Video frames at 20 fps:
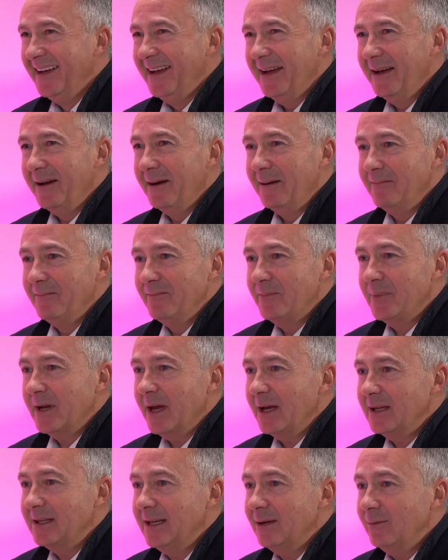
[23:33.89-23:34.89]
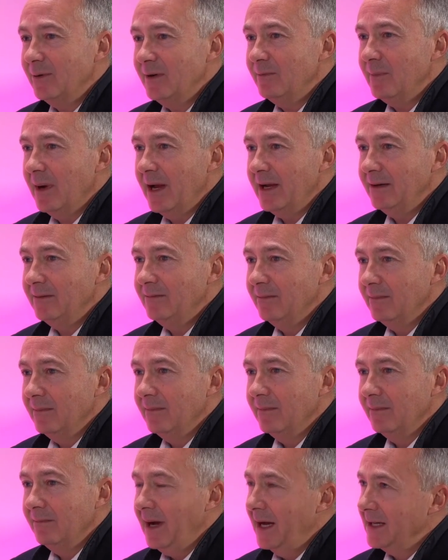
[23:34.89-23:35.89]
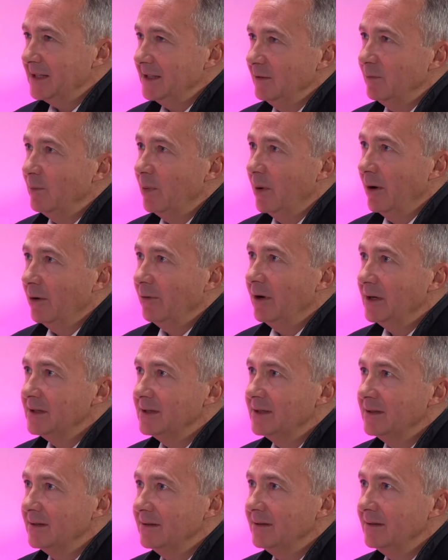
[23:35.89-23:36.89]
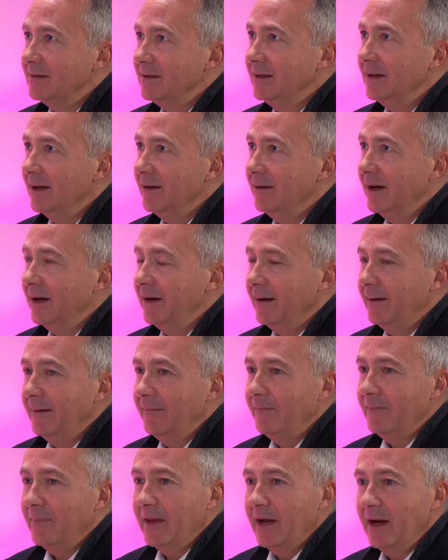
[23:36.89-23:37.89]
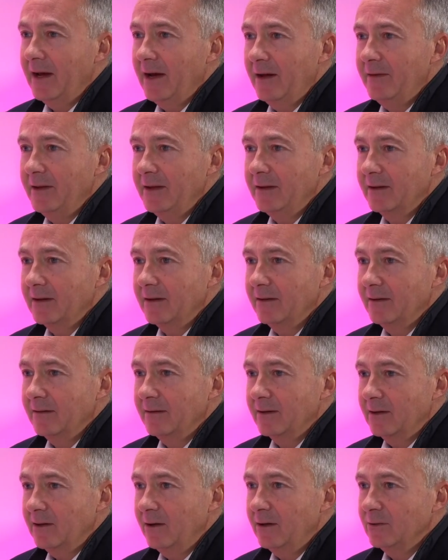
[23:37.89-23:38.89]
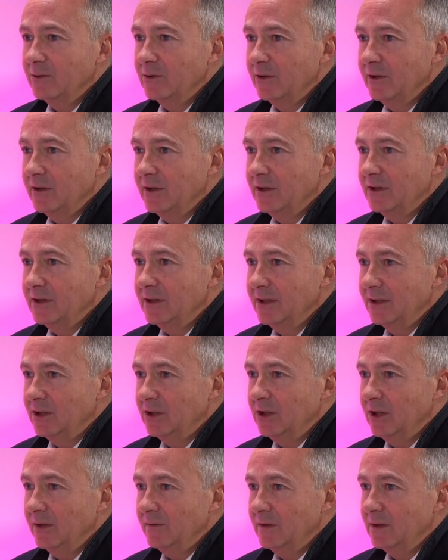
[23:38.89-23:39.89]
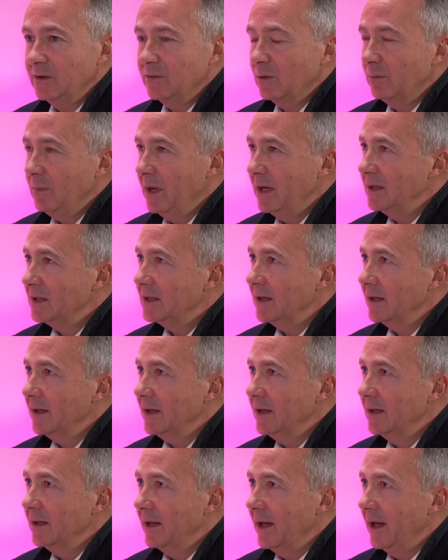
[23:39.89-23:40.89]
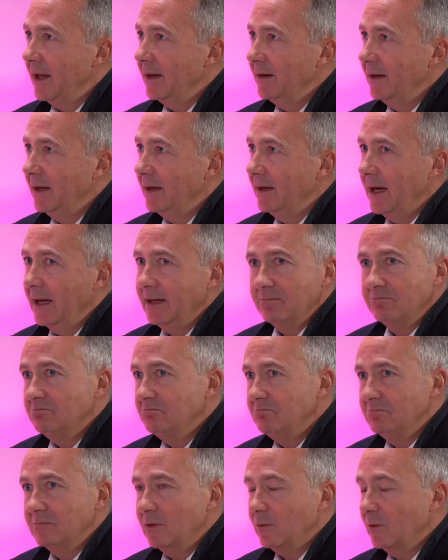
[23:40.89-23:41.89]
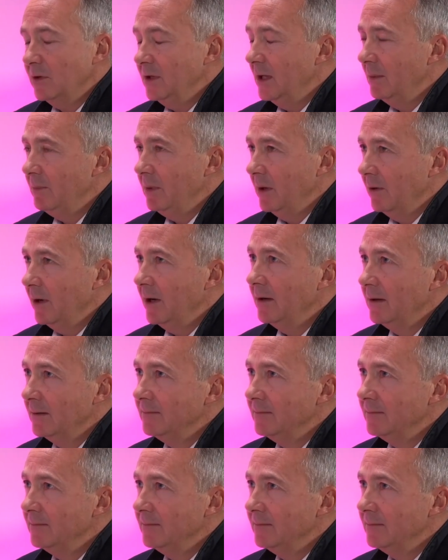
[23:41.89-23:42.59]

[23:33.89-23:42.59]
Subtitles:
But I think we've made massive progress. Yeah. I think the culture has shifted tremendously in that 3-year period.